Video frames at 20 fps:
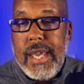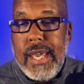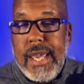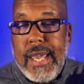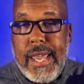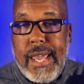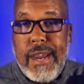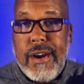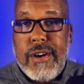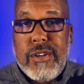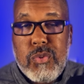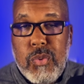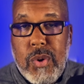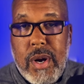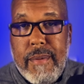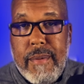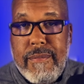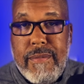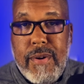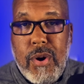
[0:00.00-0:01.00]
Here's
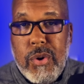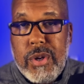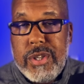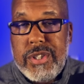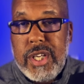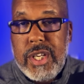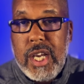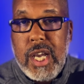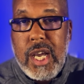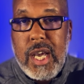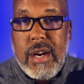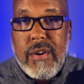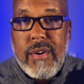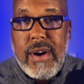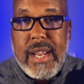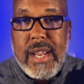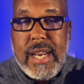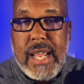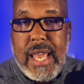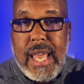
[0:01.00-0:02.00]
what I'm focusing on
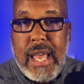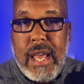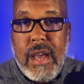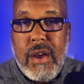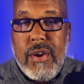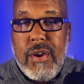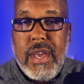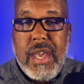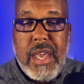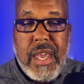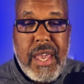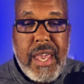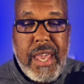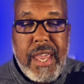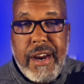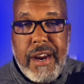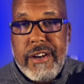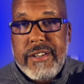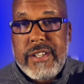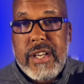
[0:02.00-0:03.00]
right now.
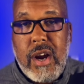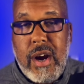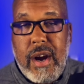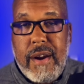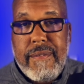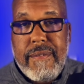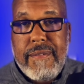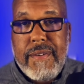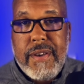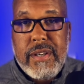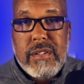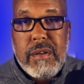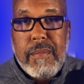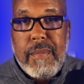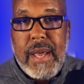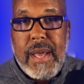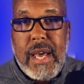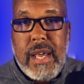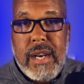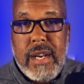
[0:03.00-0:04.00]
Here's how I feel
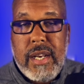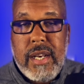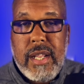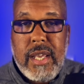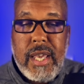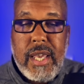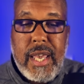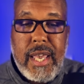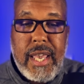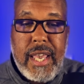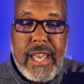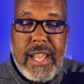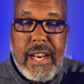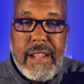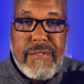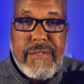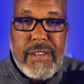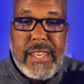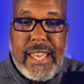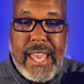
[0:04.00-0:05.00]
about it. And
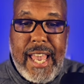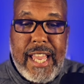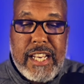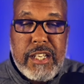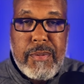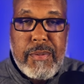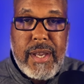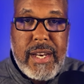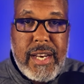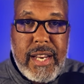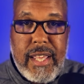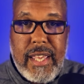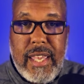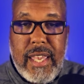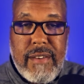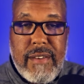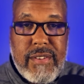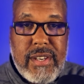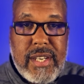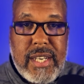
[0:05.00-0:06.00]
if you catch me on any
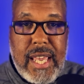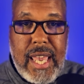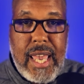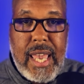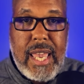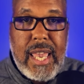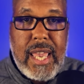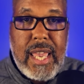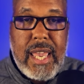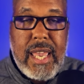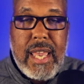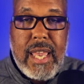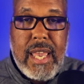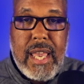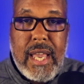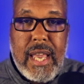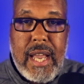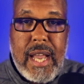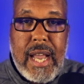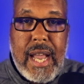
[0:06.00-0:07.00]
given day,
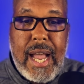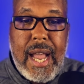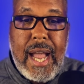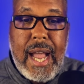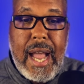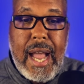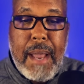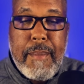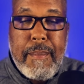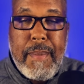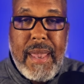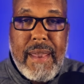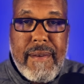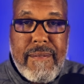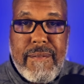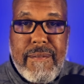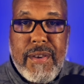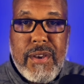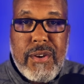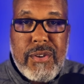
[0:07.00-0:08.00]
I may
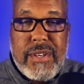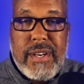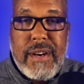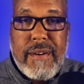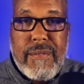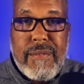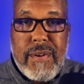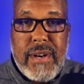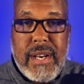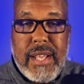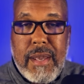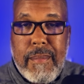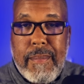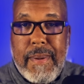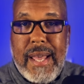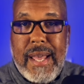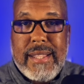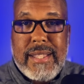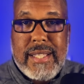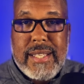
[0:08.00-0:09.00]
feel differently
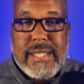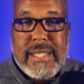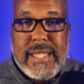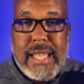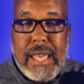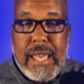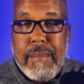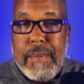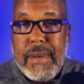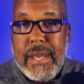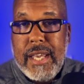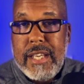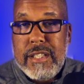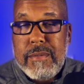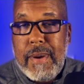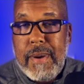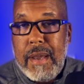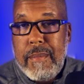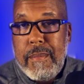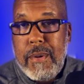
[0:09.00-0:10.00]
about this thing
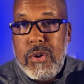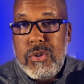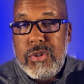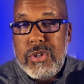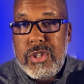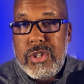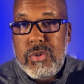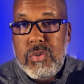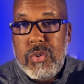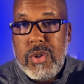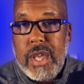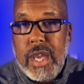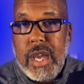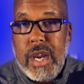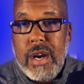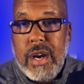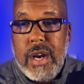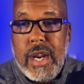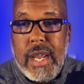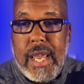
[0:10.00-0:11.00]
because my emotions were
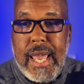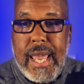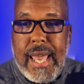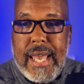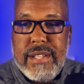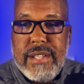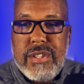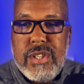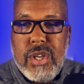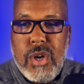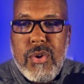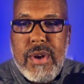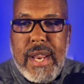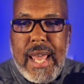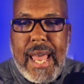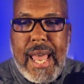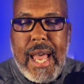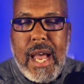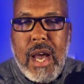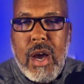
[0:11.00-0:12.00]
there. And so
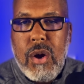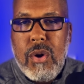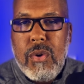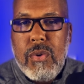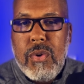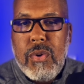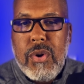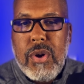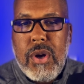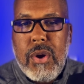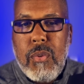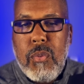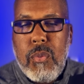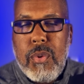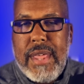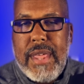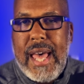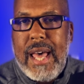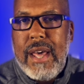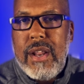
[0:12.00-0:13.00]
now,
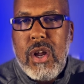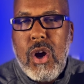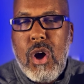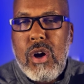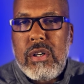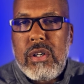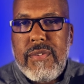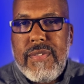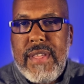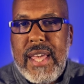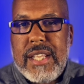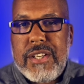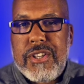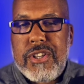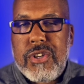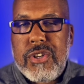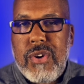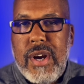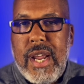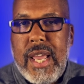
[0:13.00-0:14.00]
without all of that
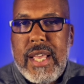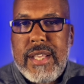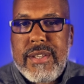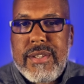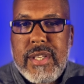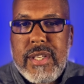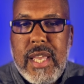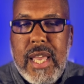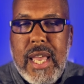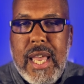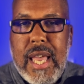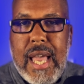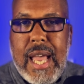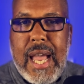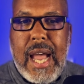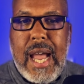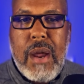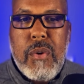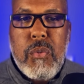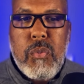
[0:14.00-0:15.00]
stress,
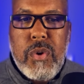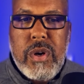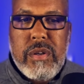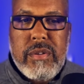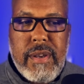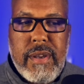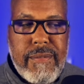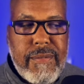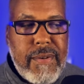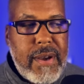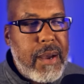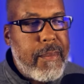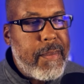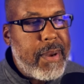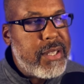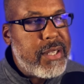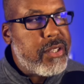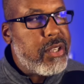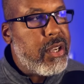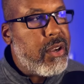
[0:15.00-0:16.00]
I really find
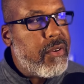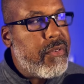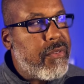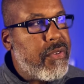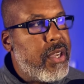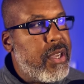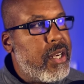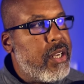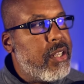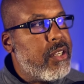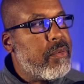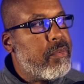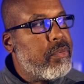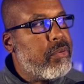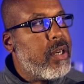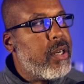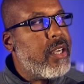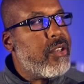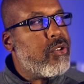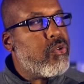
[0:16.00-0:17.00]
myself in this
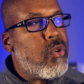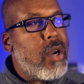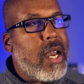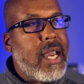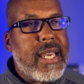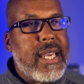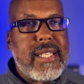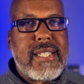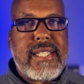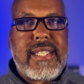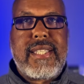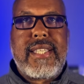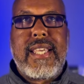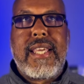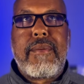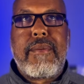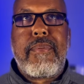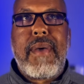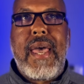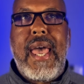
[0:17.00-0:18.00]
place where I could
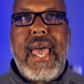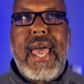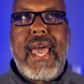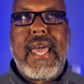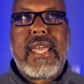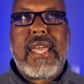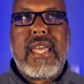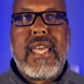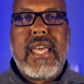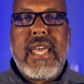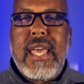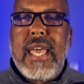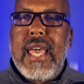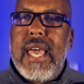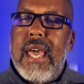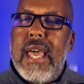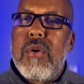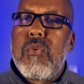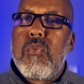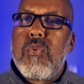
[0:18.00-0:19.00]
sit back
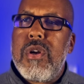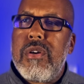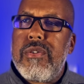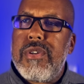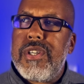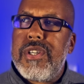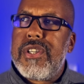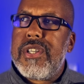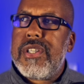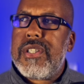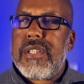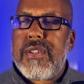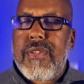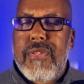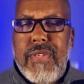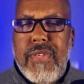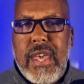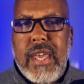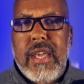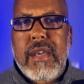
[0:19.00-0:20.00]
and really just
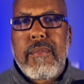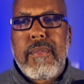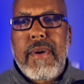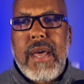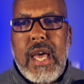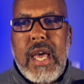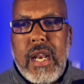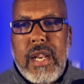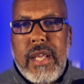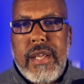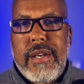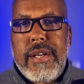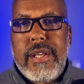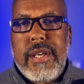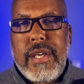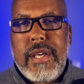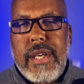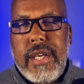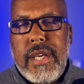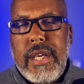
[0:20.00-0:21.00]
think about it
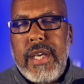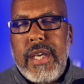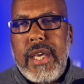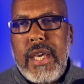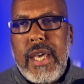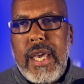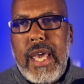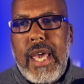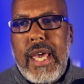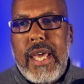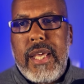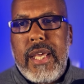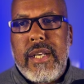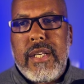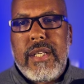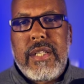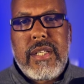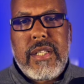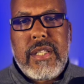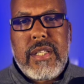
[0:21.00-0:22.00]

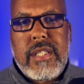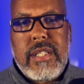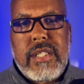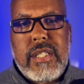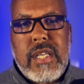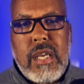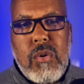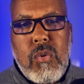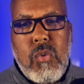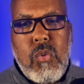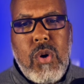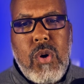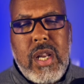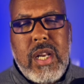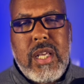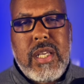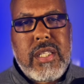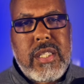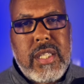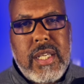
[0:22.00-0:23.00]
and say,
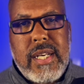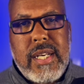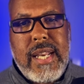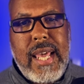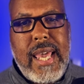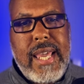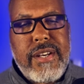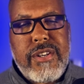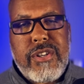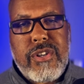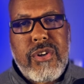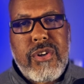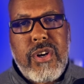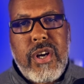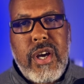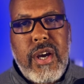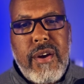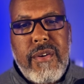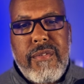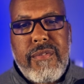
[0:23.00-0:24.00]
what is the nature
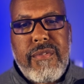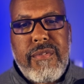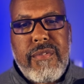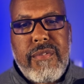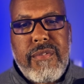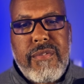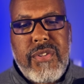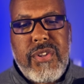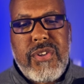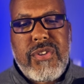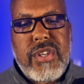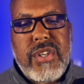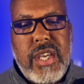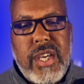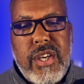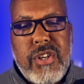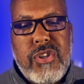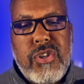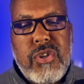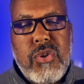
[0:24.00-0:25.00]
of this
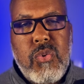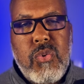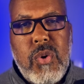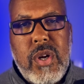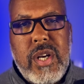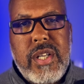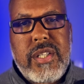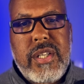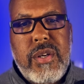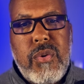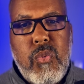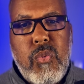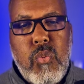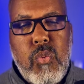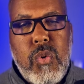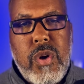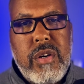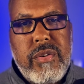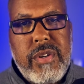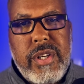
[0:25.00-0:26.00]
issue? What is it
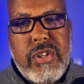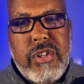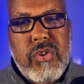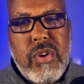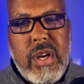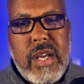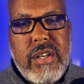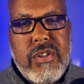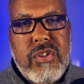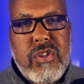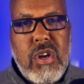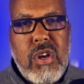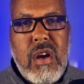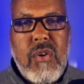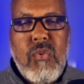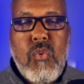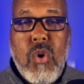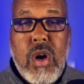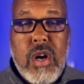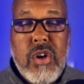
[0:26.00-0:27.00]
really trying to
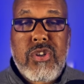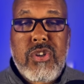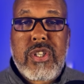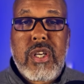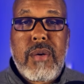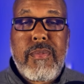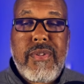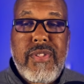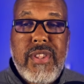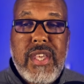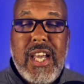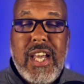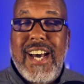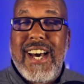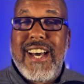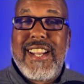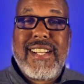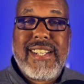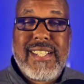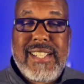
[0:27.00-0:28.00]
solve? What are some of the
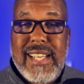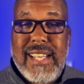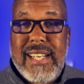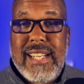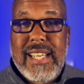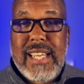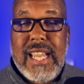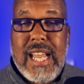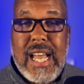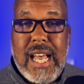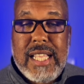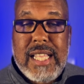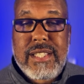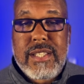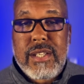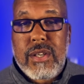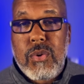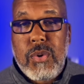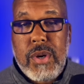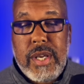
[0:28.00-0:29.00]
unintended
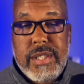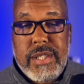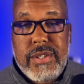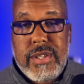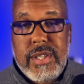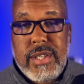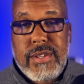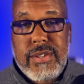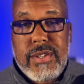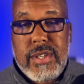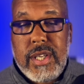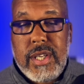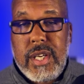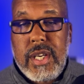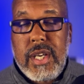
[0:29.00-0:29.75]
consequences